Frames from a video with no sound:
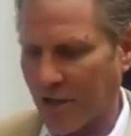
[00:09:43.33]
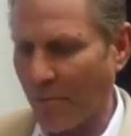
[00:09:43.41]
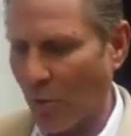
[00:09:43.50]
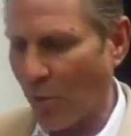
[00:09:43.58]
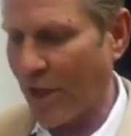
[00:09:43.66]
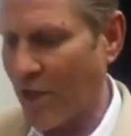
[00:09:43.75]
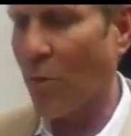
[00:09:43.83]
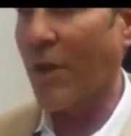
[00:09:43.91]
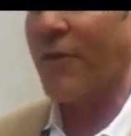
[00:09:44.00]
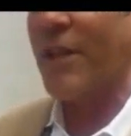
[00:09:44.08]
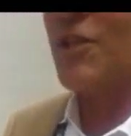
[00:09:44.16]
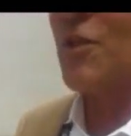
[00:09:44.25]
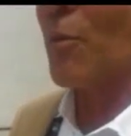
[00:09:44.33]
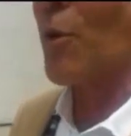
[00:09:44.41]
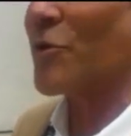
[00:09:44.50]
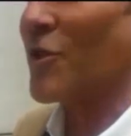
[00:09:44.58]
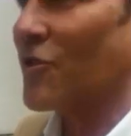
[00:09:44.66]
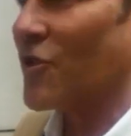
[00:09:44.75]
Let me read you what these
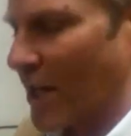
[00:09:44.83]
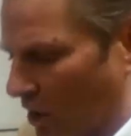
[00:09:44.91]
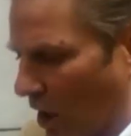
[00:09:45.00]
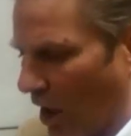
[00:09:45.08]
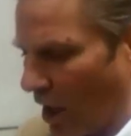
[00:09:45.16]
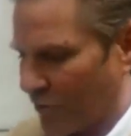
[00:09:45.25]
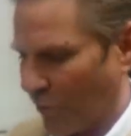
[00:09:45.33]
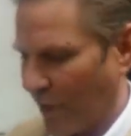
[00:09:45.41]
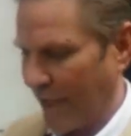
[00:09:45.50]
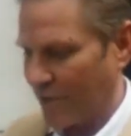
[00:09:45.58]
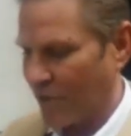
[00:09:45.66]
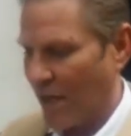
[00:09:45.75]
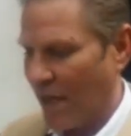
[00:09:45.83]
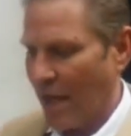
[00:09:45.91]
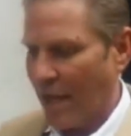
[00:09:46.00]
emergency clause reads.